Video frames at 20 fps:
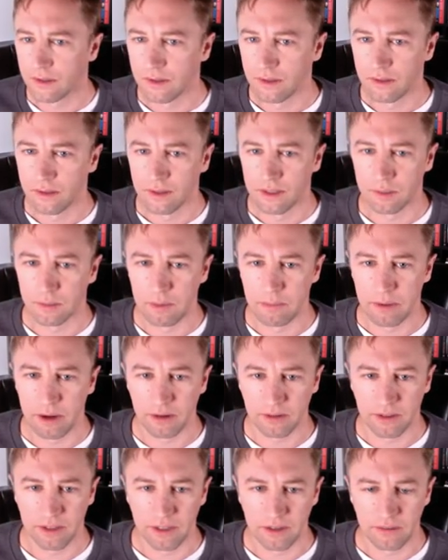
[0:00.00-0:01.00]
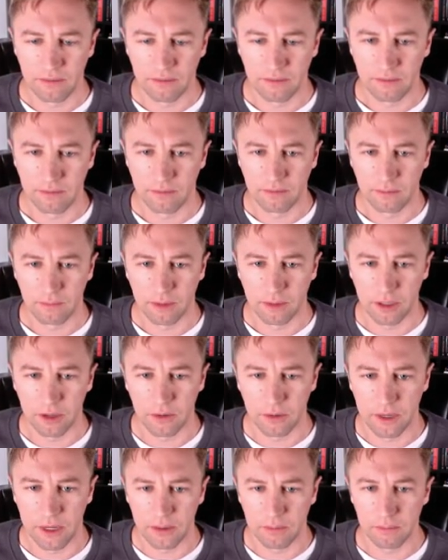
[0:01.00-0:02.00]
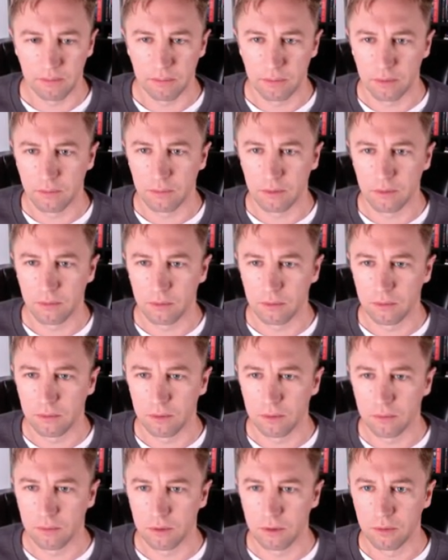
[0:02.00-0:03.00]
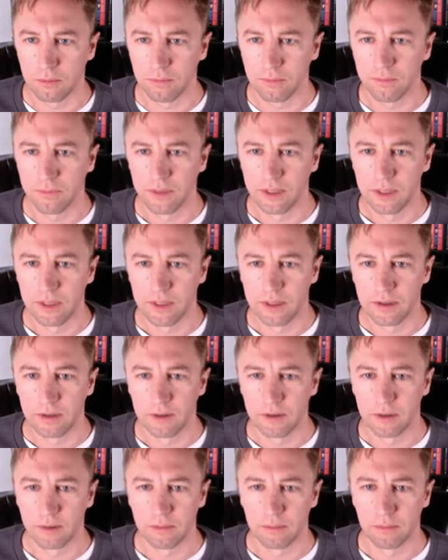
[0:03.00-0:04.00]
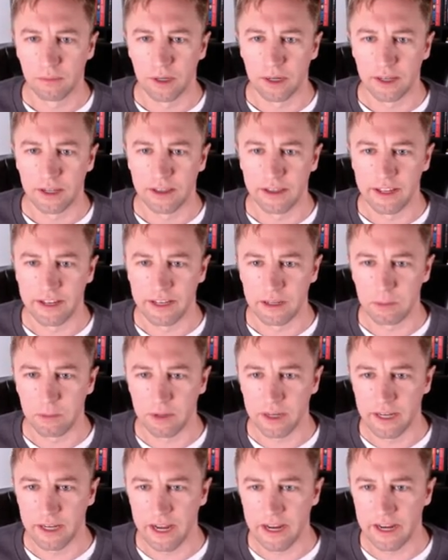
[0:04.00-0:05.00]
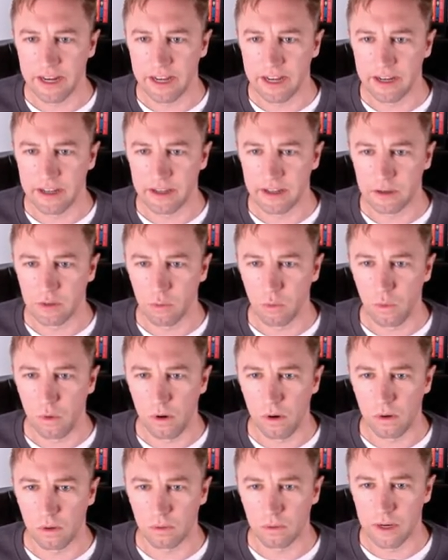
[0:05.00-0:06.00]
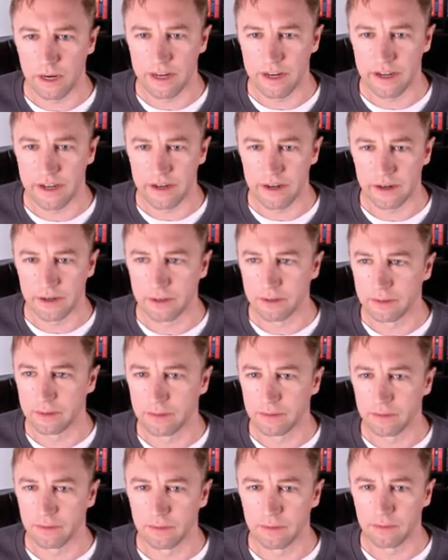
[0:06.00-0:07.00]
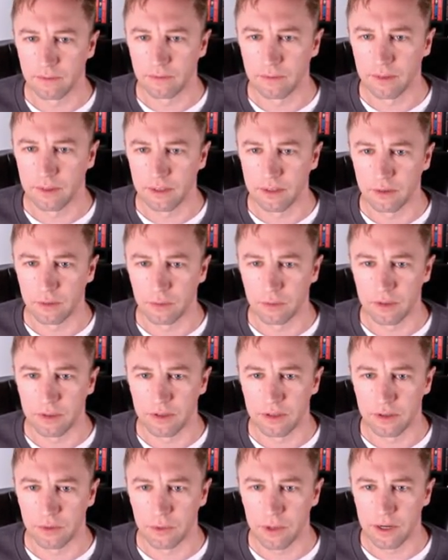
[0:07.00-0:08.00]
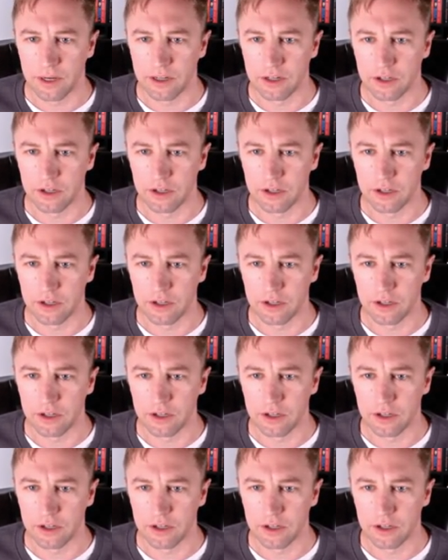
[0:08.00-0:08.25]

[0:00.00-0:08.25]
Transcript: has been bouncing, been going up, boom, boom, boom, boom, boom. But then it's been kind of hitting this wall right here in this in this range.